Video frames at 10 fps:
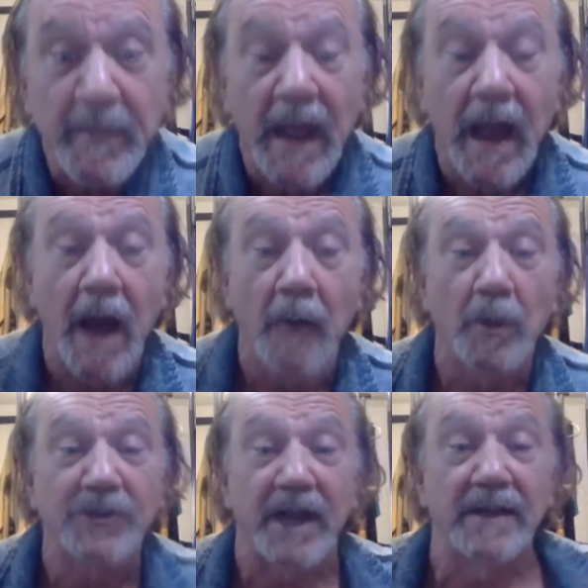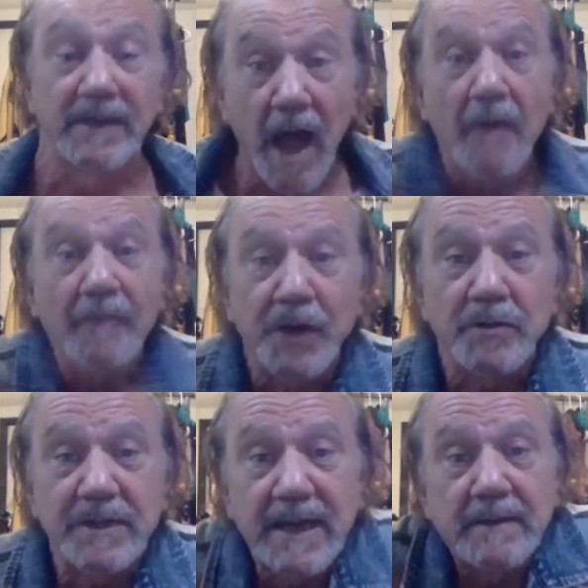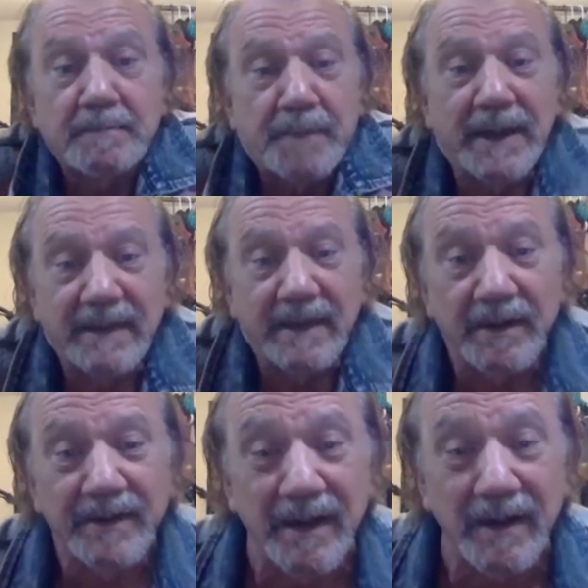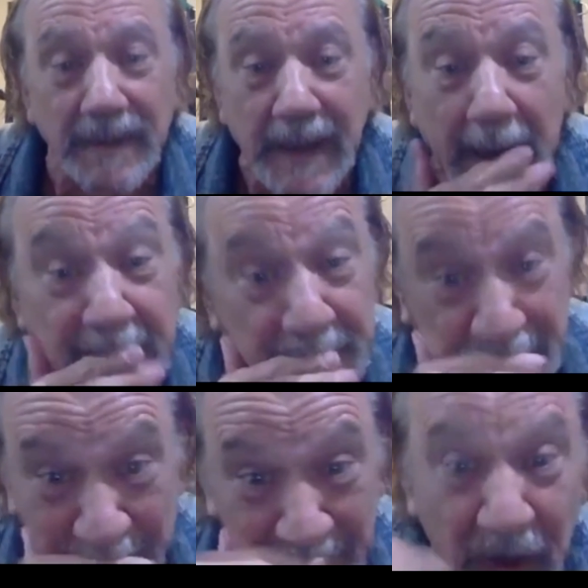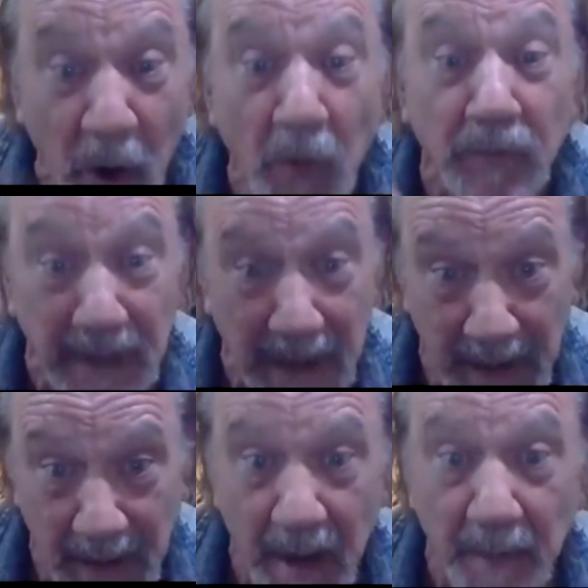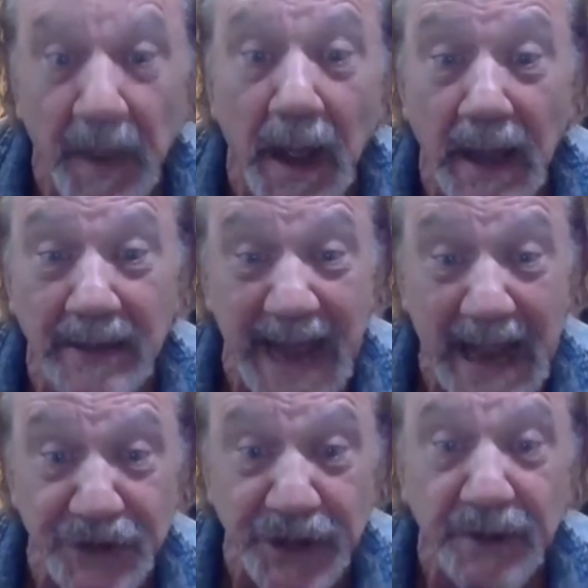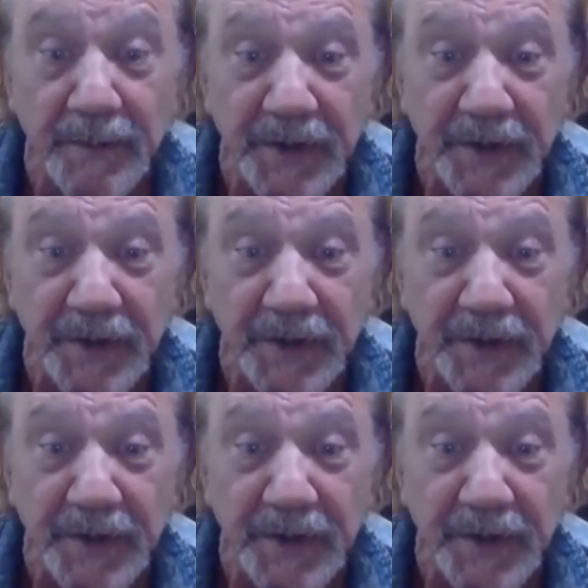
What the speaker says: which I love using, but they're kind of difficult attaching them to